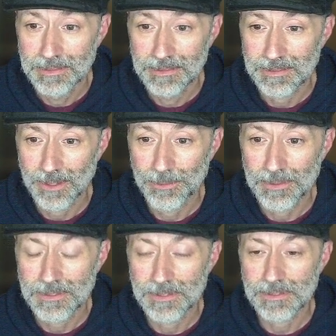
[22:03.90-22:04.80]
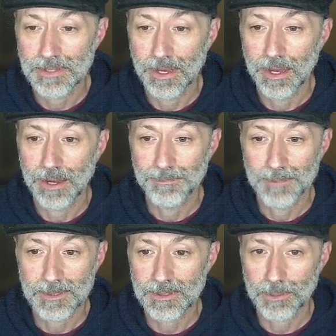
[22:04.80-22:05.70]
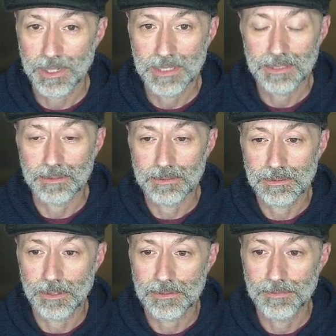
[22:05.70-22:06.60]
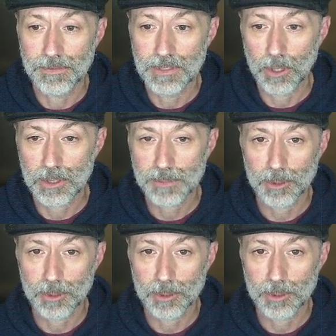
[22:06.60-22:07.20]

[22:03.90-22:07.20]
So this is a great deal. So it's $50 per